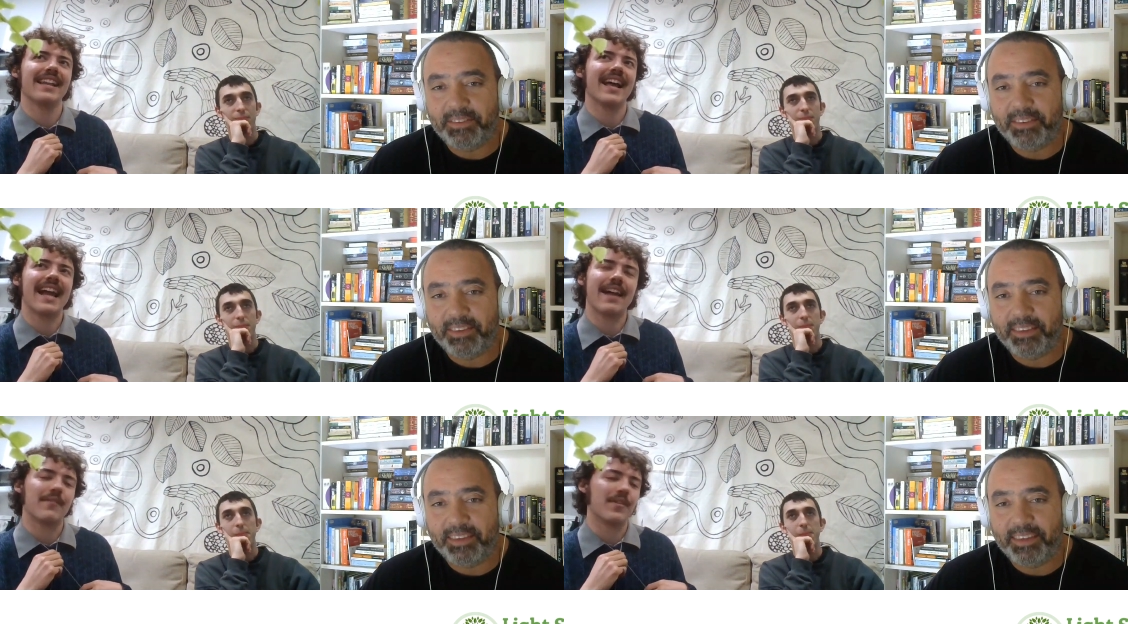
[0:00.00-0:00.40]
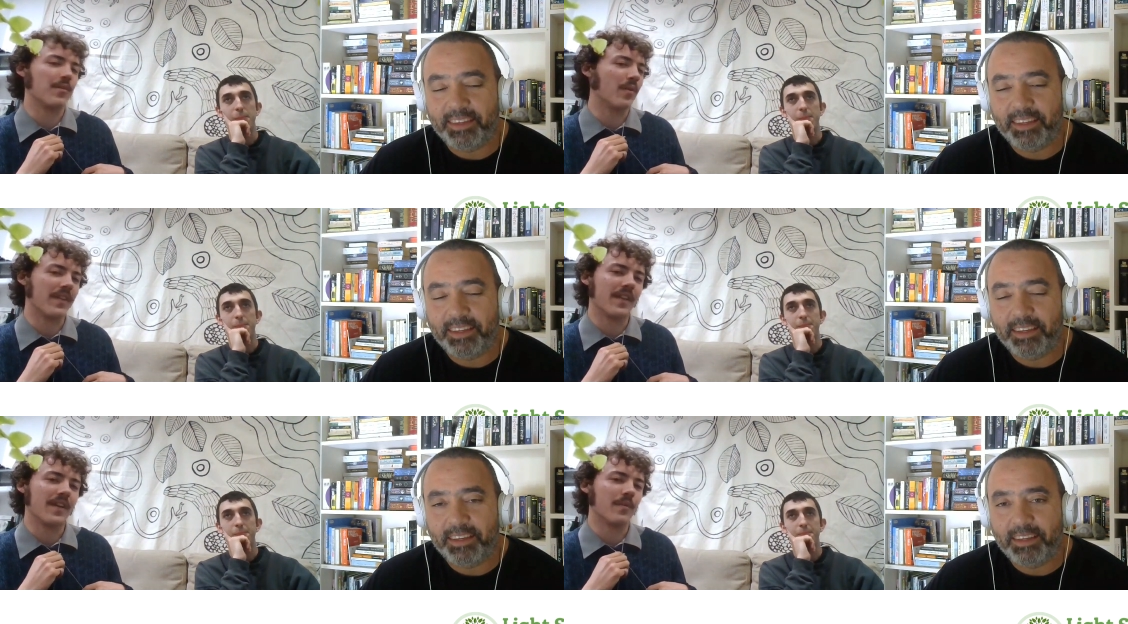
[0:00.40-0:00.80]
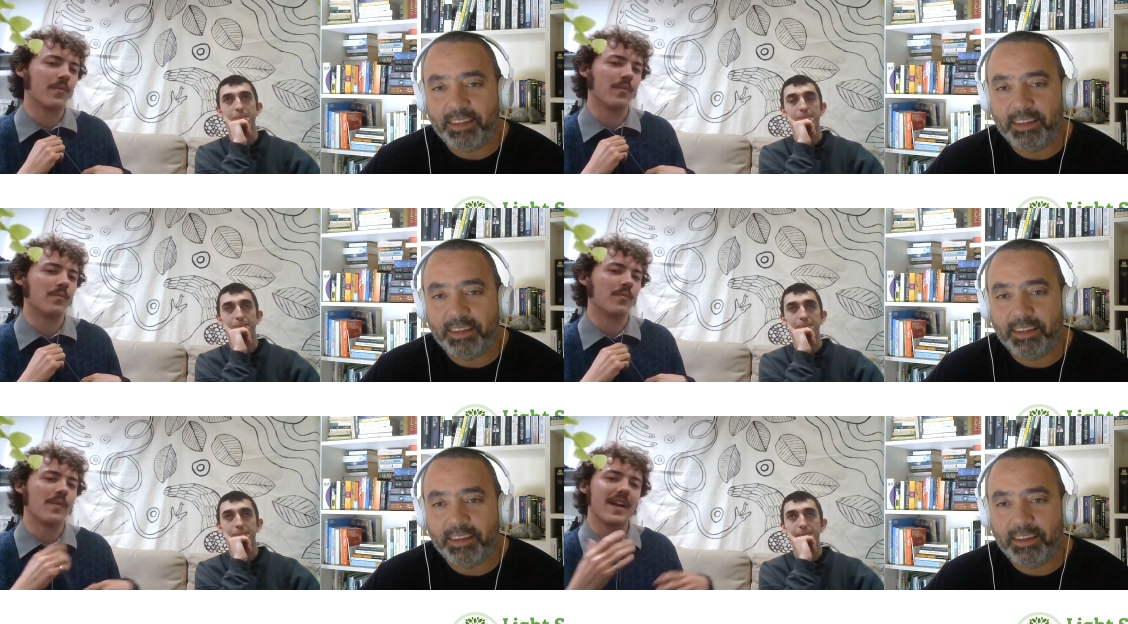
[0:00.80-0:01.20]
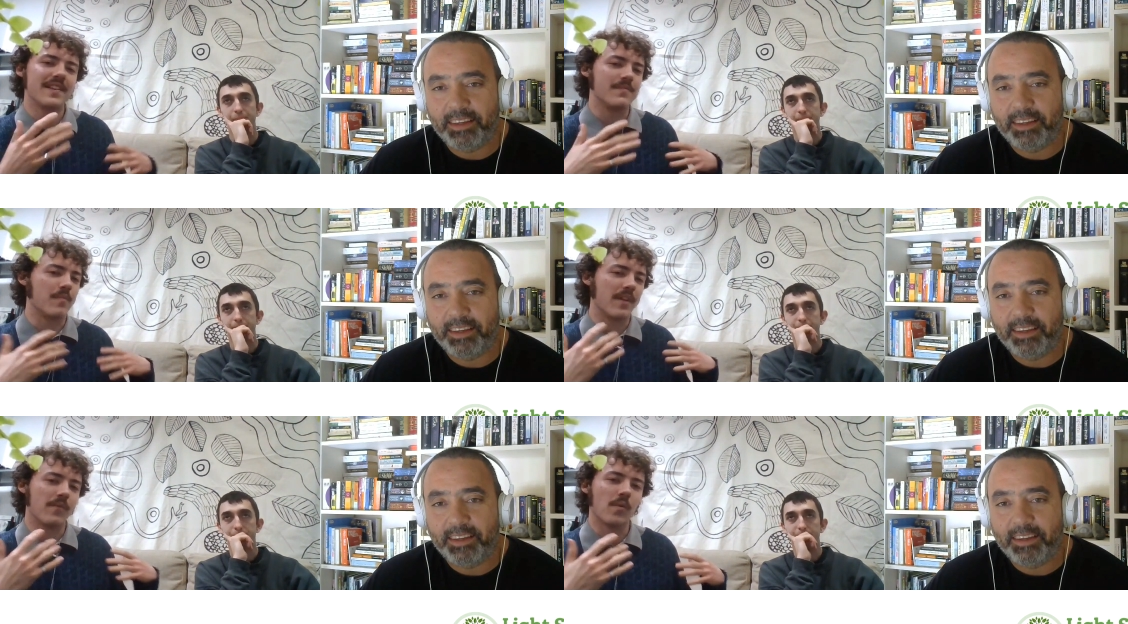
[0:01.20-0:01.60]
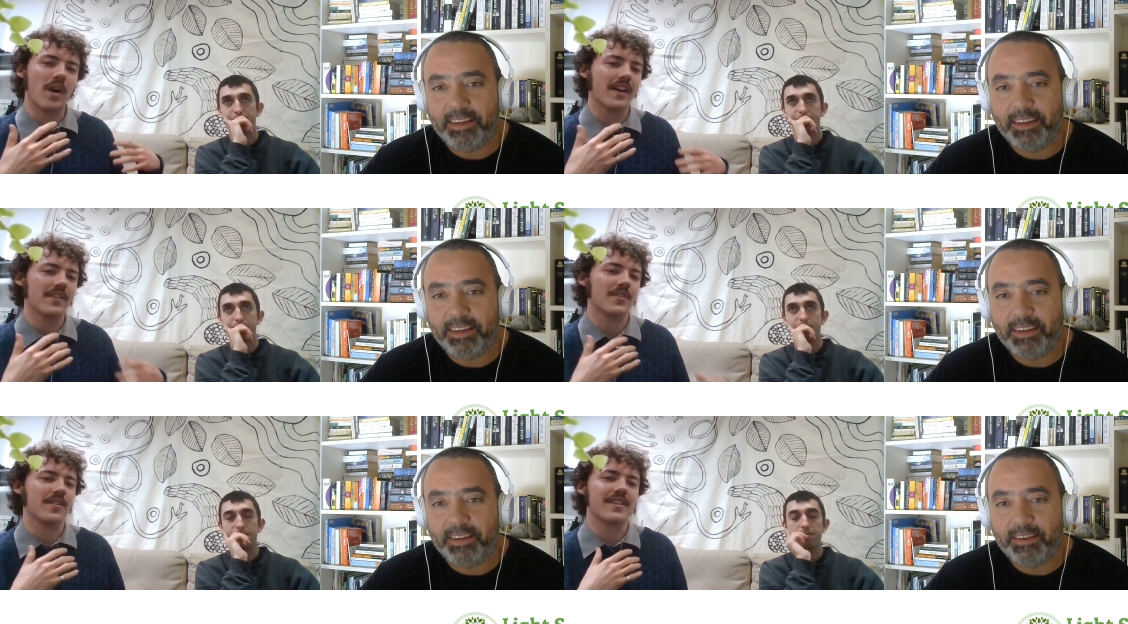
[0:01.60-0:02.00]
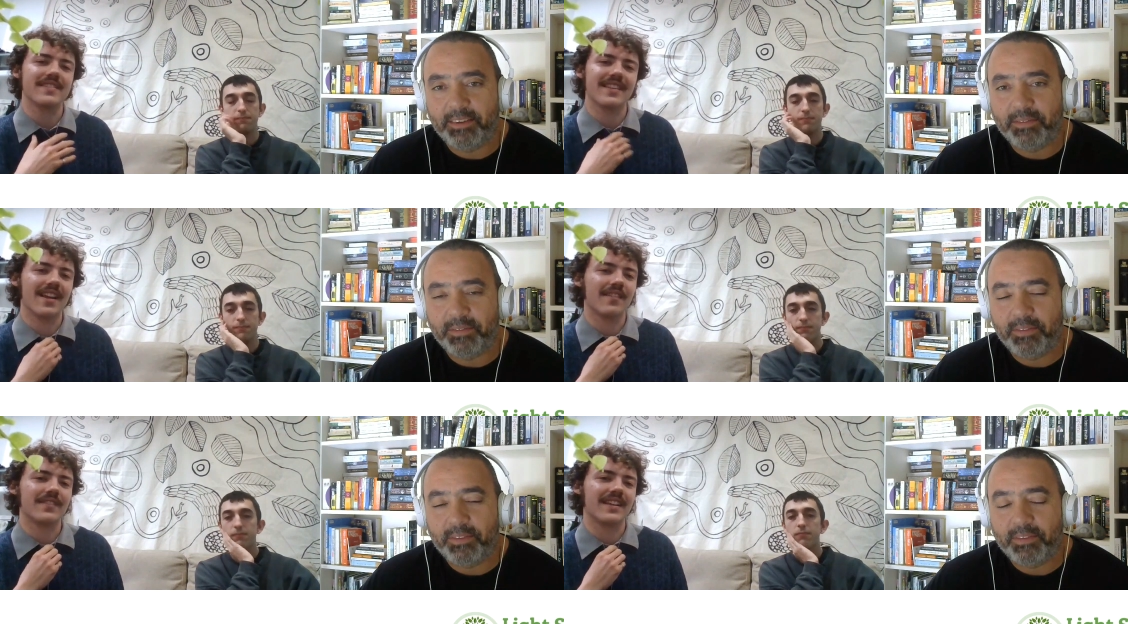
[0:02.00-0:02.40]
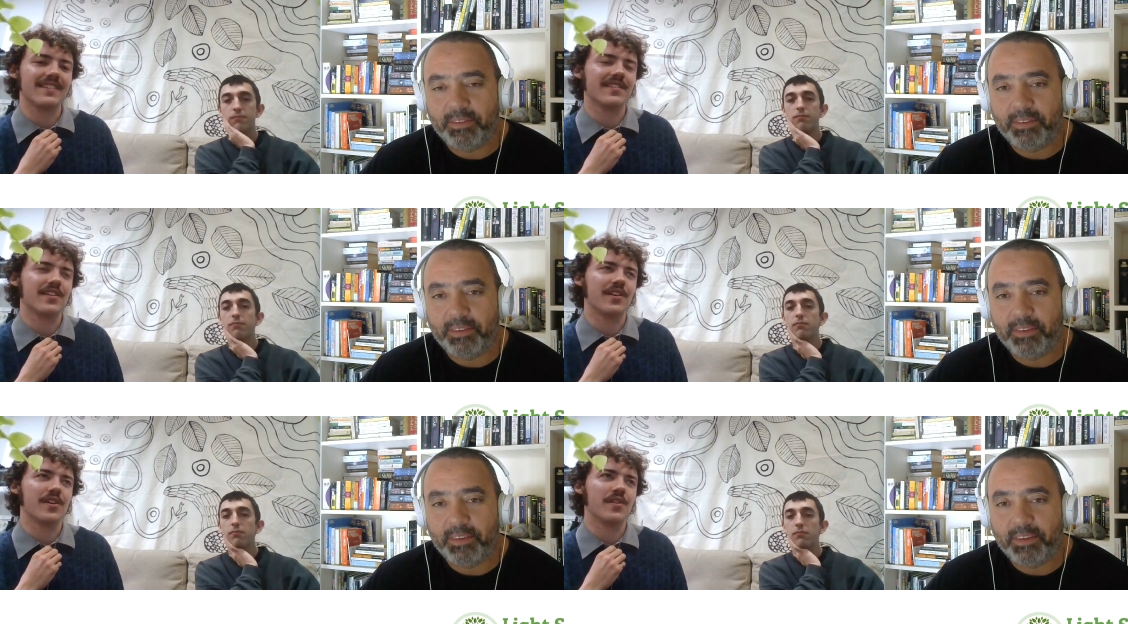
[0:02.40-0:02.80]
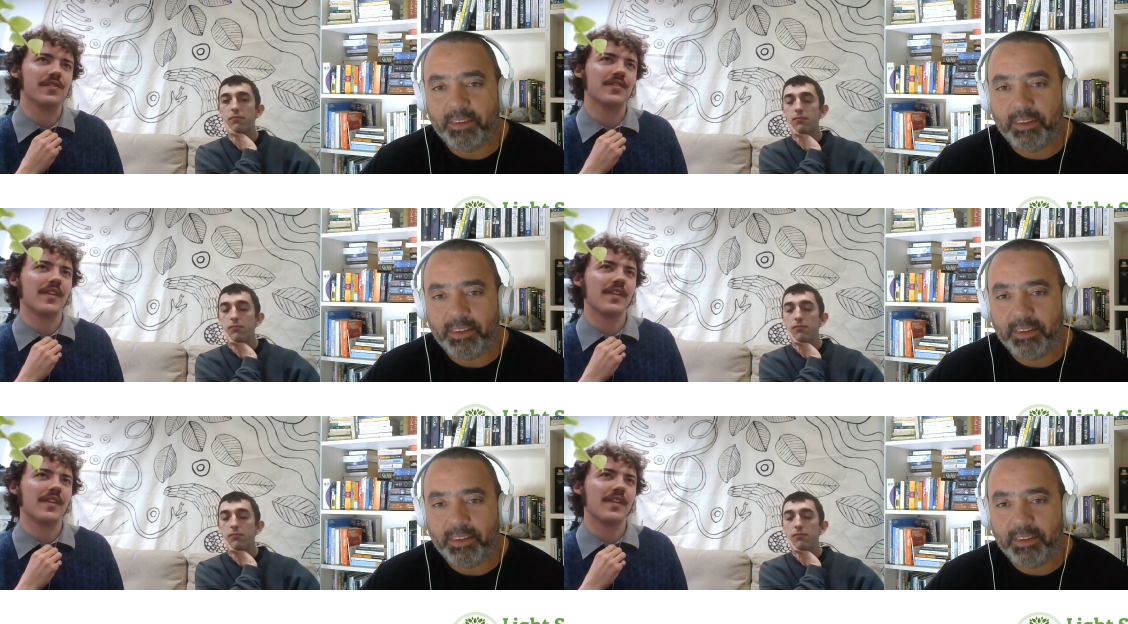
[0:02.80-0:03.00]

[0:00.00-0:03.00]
Speaker 1: like everyone that has we've worked on has loved it too.